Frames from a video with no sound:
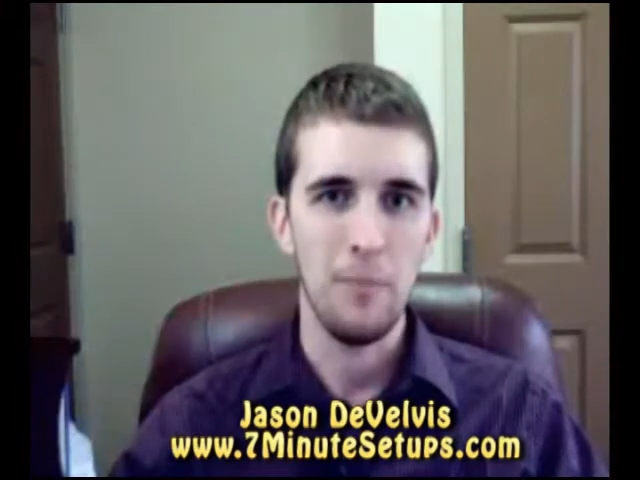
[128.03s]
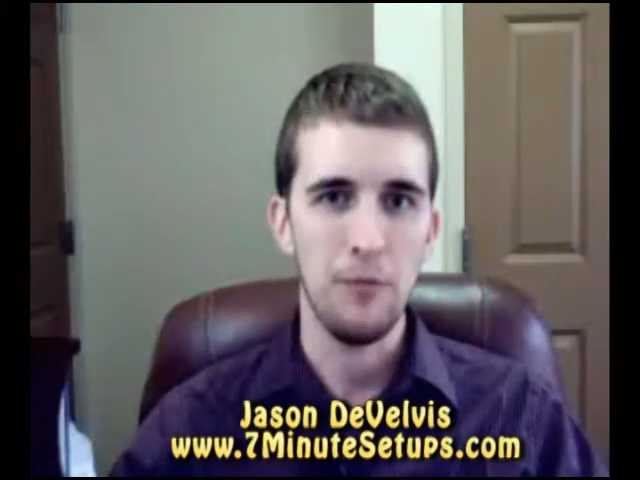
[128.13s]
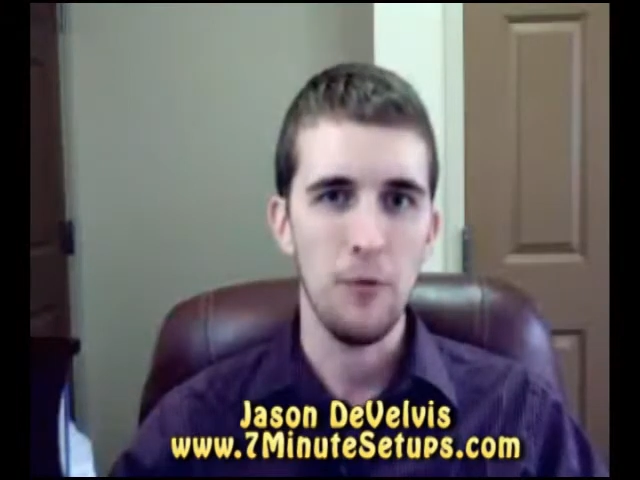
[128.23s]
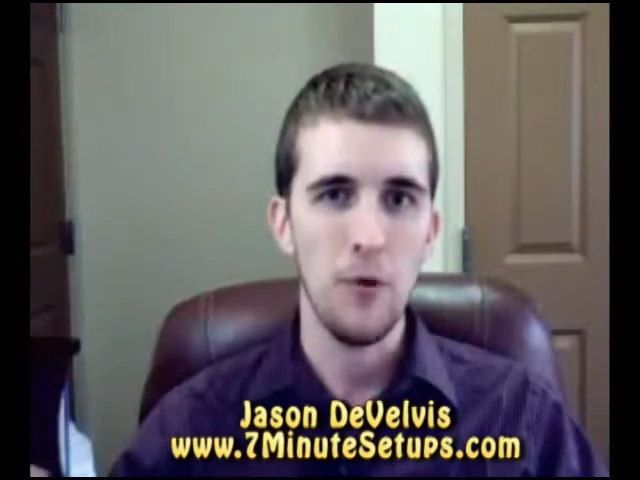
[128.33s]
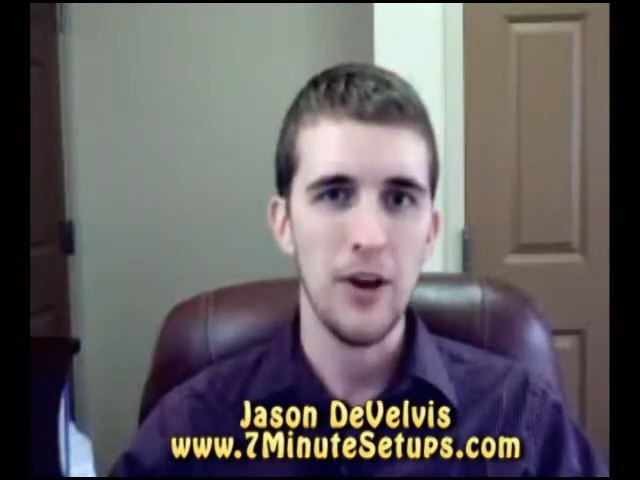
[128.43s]

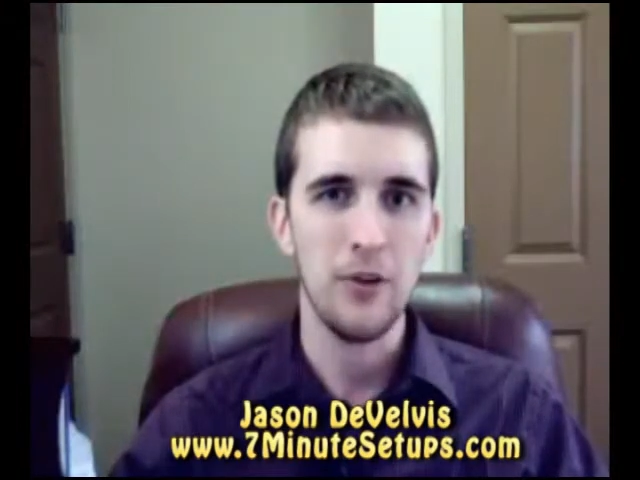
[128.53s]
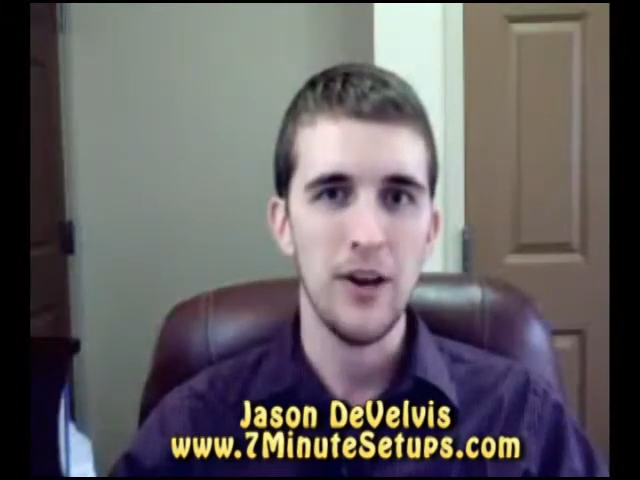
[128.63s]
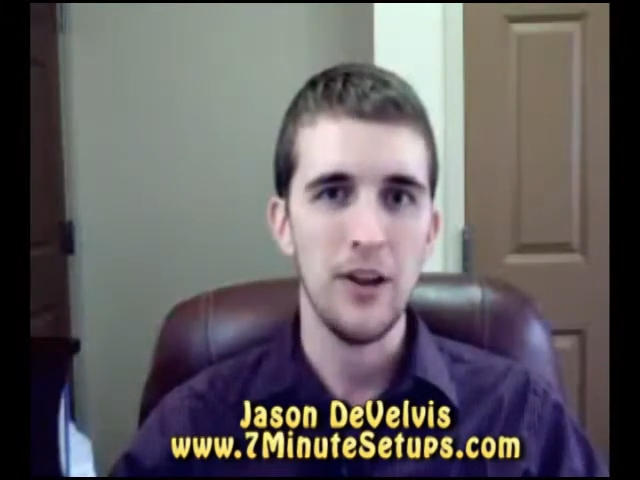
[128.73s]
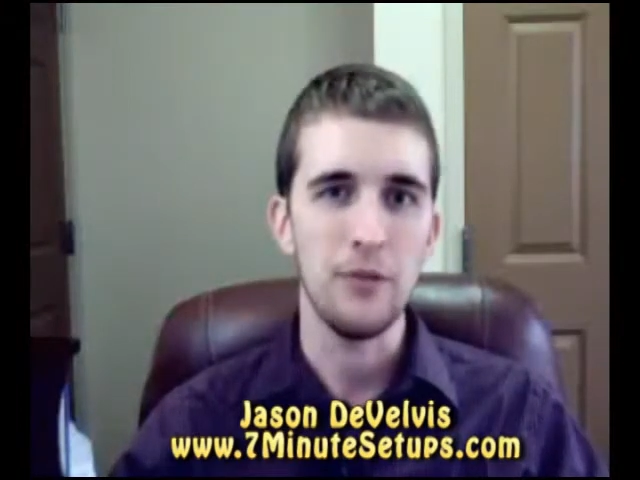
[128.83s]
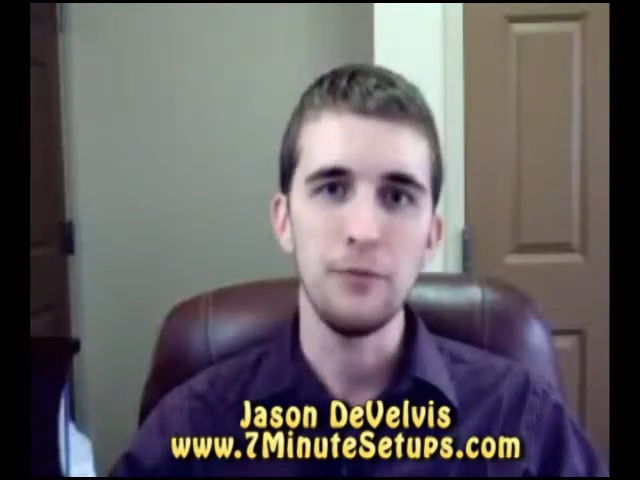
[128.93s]
before I
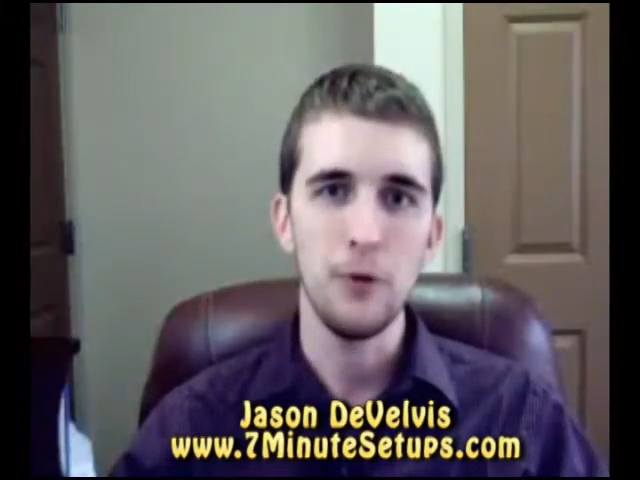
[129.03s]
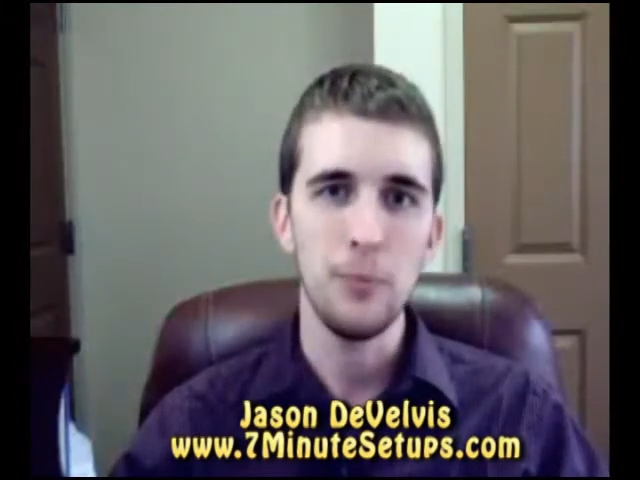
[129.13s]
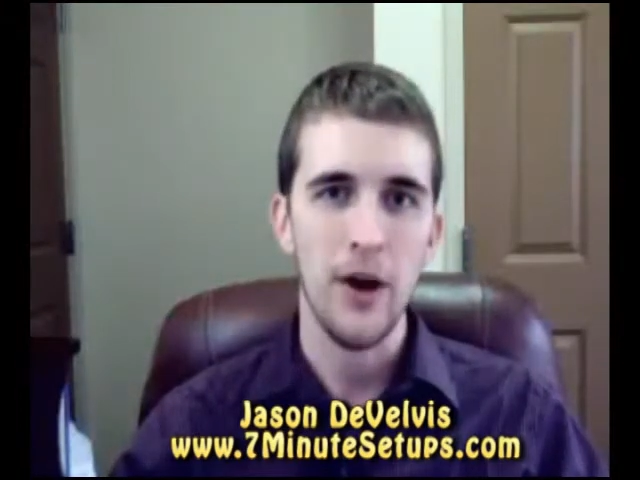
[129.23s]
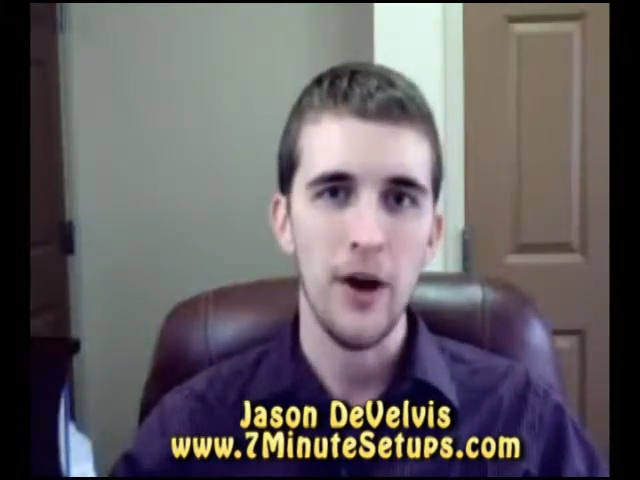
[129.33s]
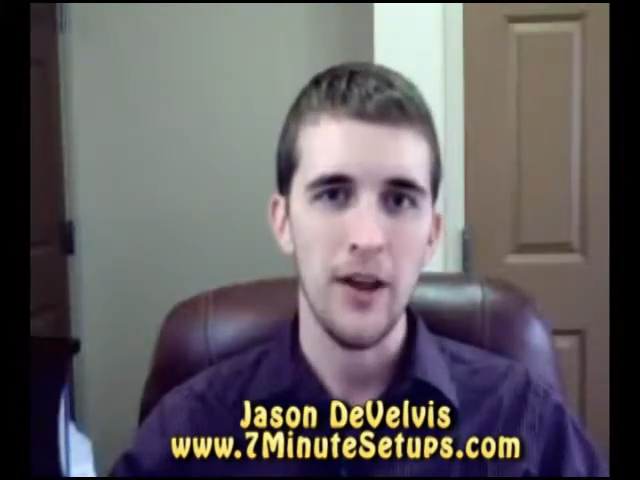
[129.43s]
created the full
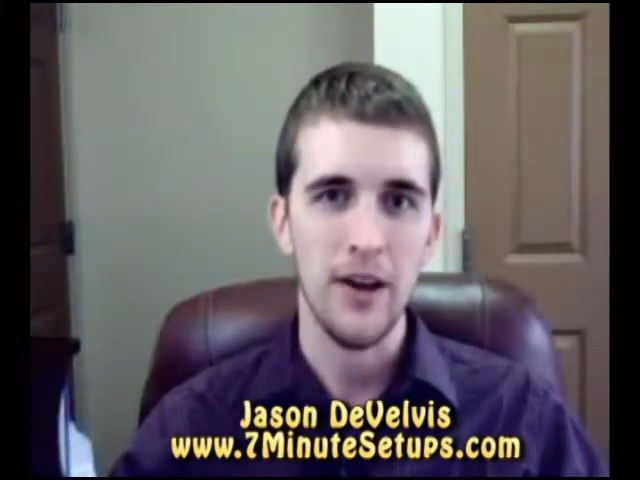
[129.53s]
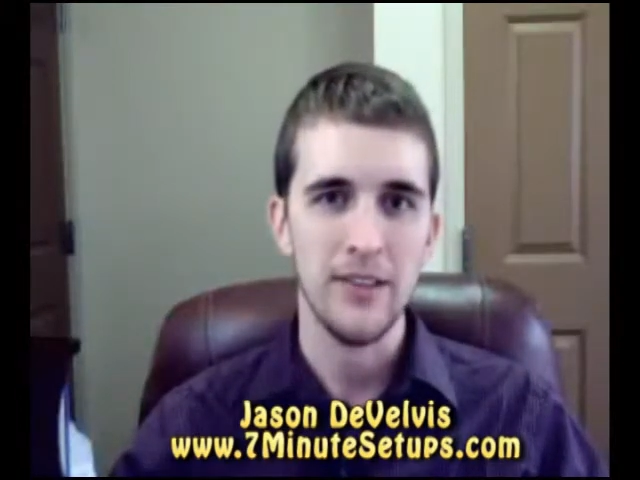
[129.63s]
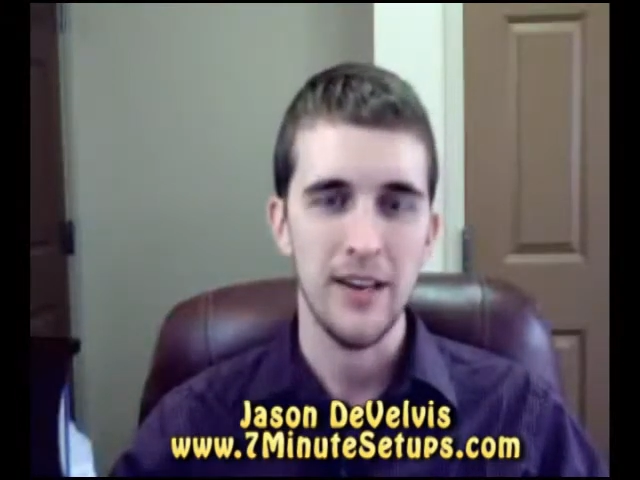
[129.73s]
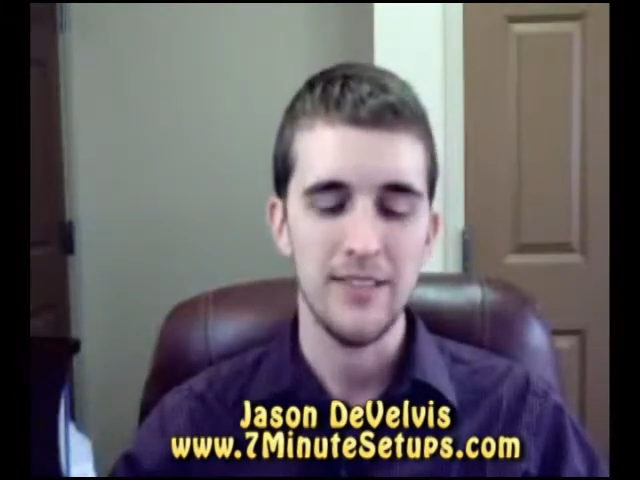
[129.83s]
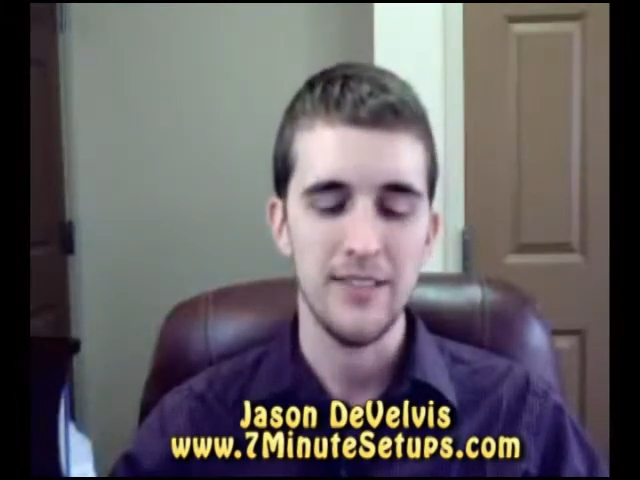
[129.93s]

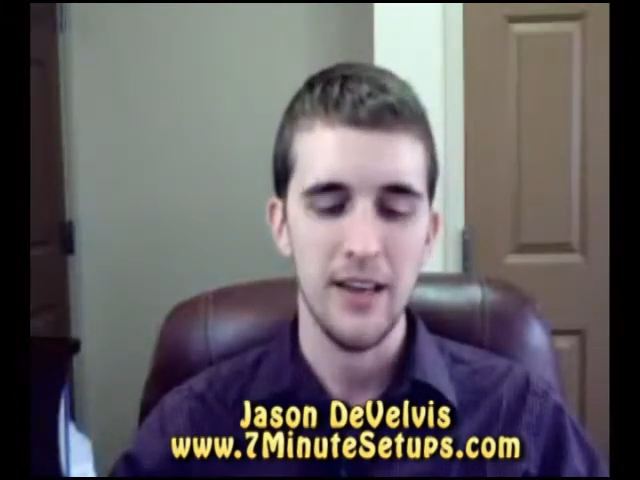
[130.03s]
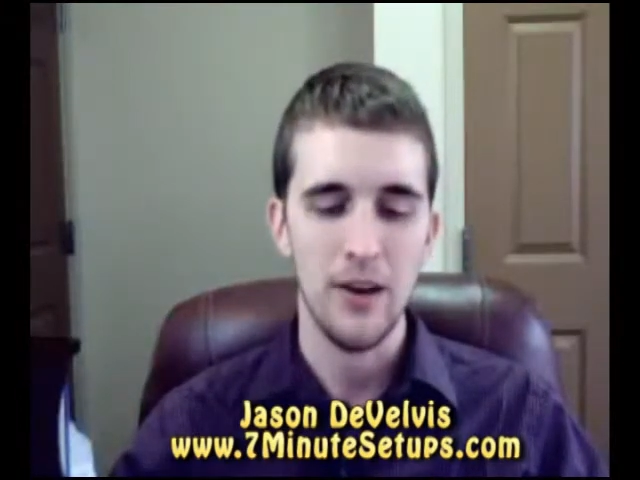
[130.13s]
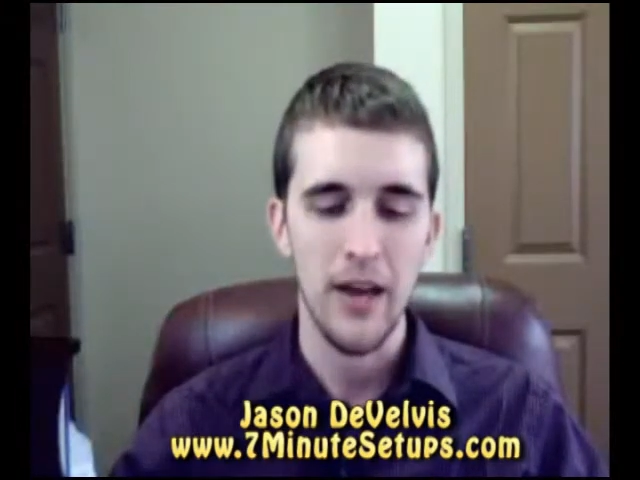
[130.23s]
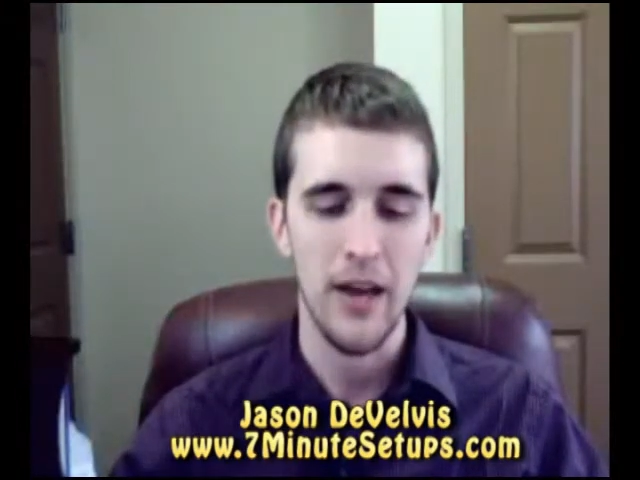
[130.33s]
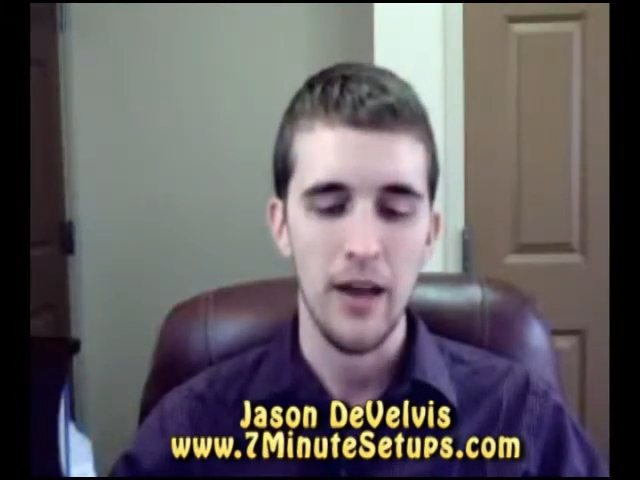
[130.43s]
product and I said,
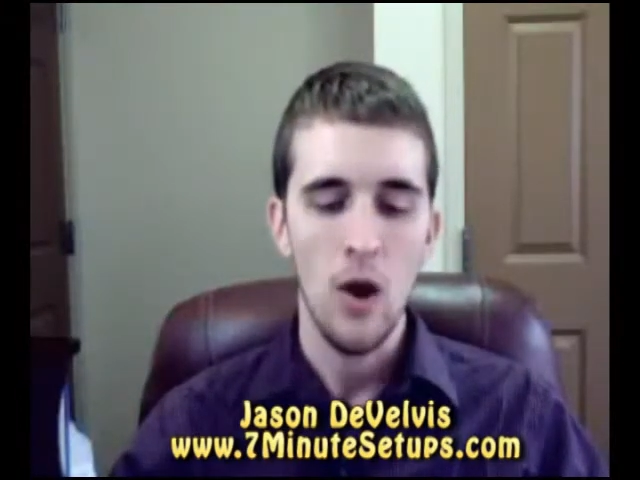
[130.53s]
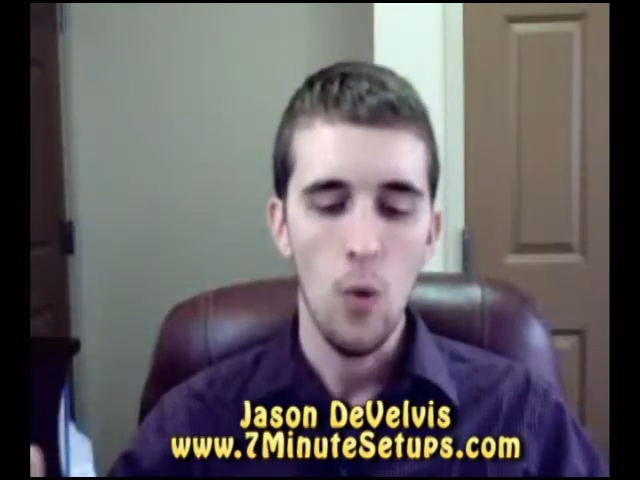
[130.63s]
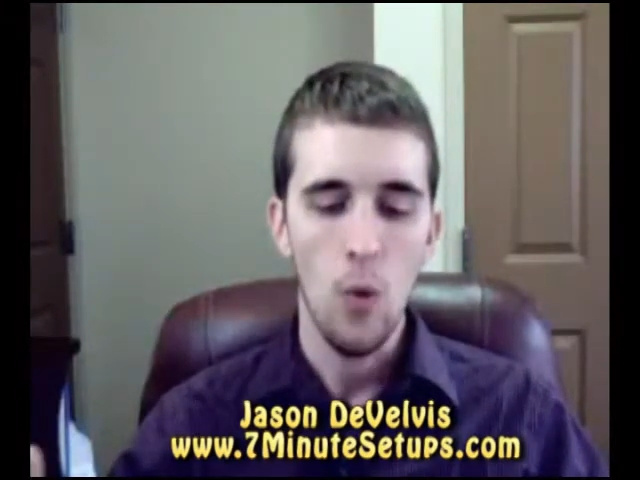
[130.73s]
okay,